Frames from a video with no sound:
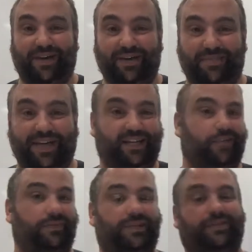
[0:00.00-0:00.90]
My
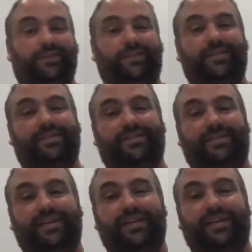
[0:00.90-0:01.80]
pitch
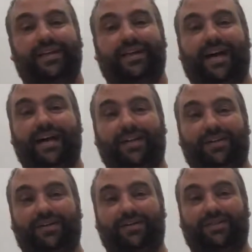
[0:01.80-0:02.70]
because I
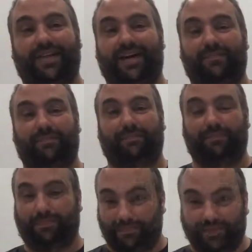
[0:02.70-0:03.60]
used
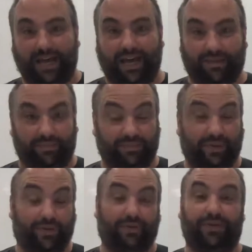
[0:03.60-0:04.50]

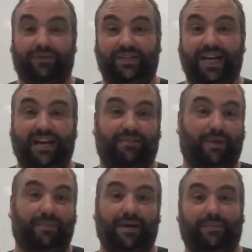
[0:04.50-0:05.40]
Order of Death
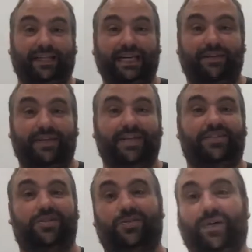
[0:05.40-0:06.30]
by Public
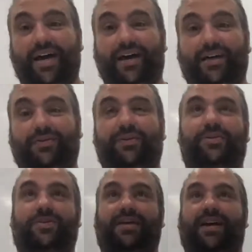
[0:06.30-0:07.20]
Image as well,
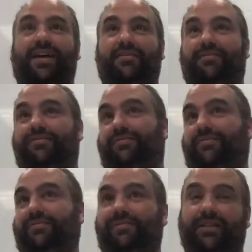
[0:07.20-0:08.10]
which was kind of
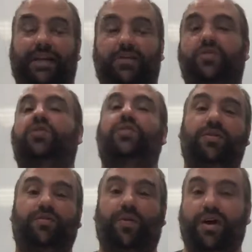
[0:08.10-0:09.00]

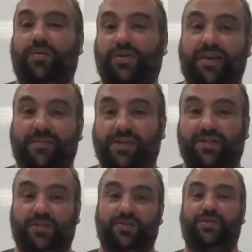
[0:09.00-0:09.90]
suited well with the
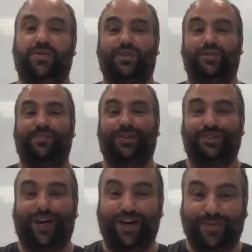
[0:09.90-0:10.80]
images what I was
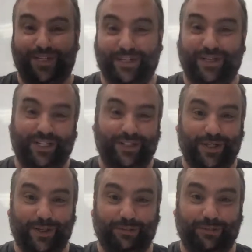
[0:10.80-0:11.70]
trying to be doing
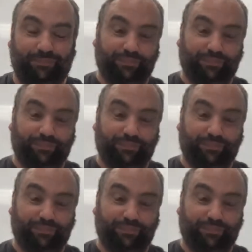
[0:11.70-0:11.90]
too.